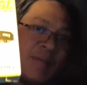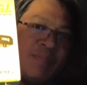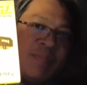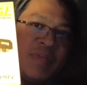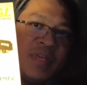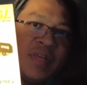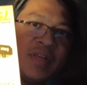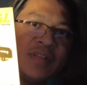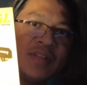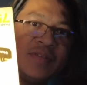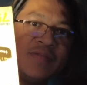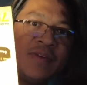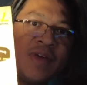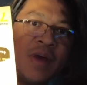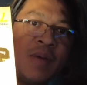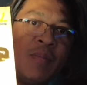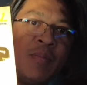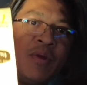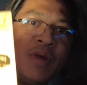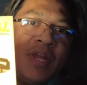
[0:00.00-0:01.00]
Because of
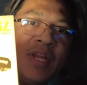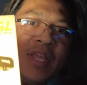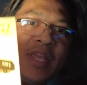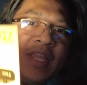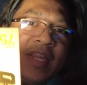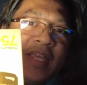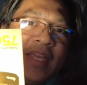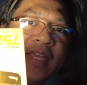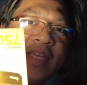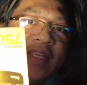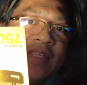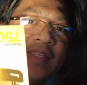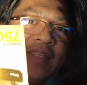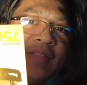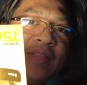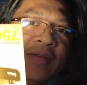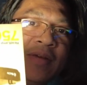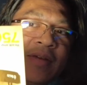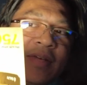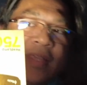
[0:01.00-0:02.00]
how bright it is,
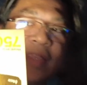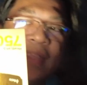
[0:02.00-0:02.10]
look